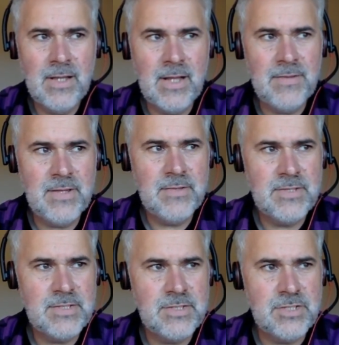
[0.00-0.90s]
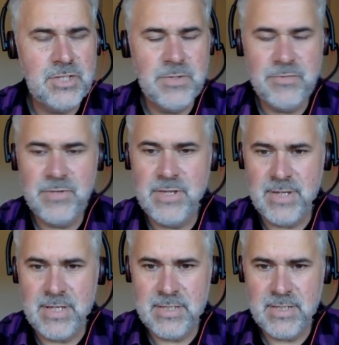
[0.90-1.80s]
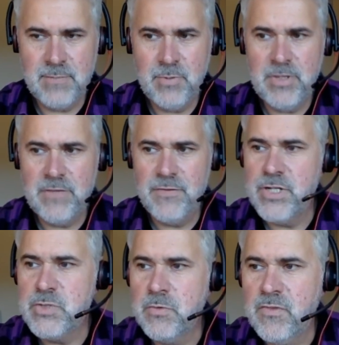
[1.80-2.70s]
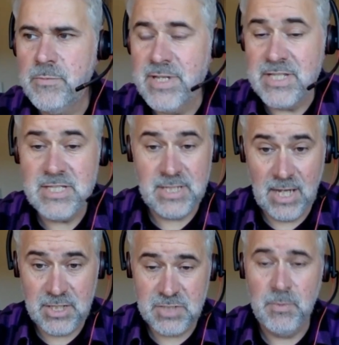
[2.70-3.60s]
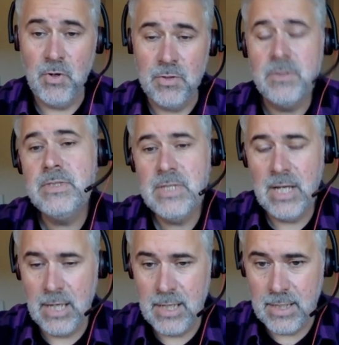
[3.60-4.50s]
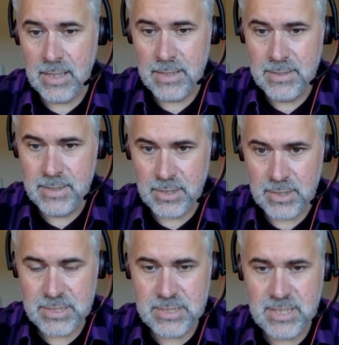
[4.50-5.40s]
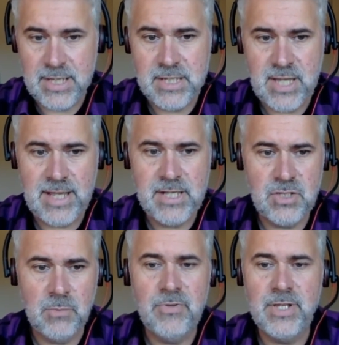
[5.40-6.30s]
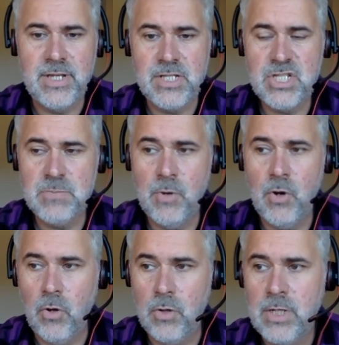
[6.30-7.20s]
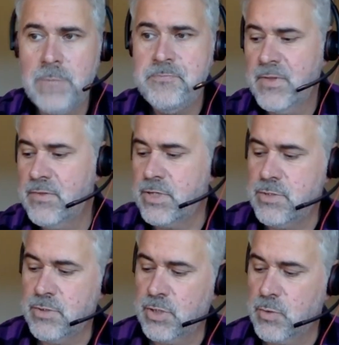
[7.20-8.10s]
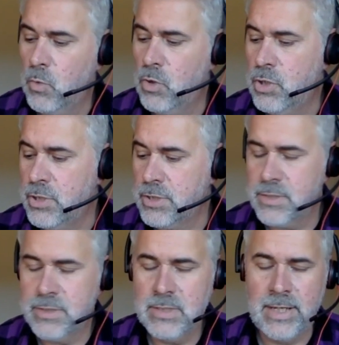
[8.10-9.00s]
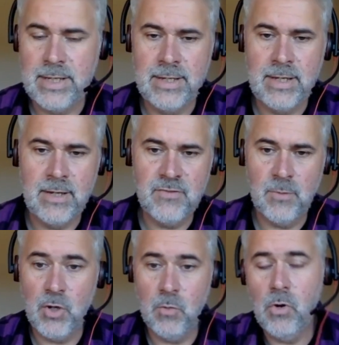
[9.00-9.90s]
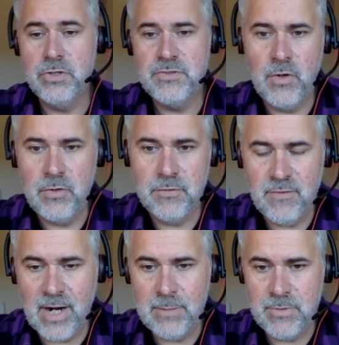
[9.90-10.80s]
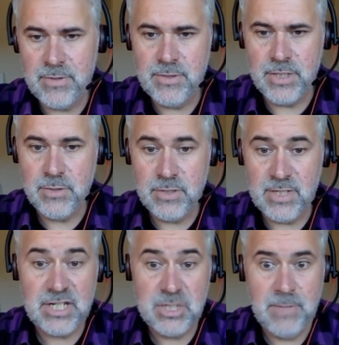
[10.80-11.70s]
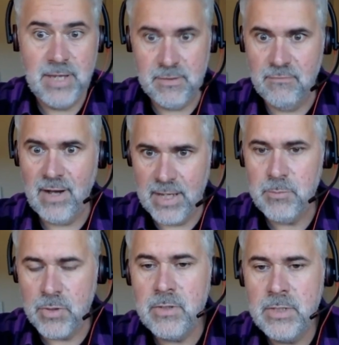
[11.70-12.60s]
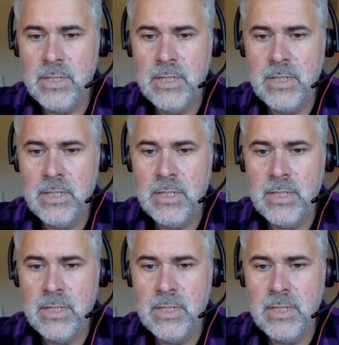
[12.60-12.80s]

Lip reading: I think there's two or three things. I think probably the first one for me is start small. To take something small that you can work from your waterfall environment that you can actually make viable.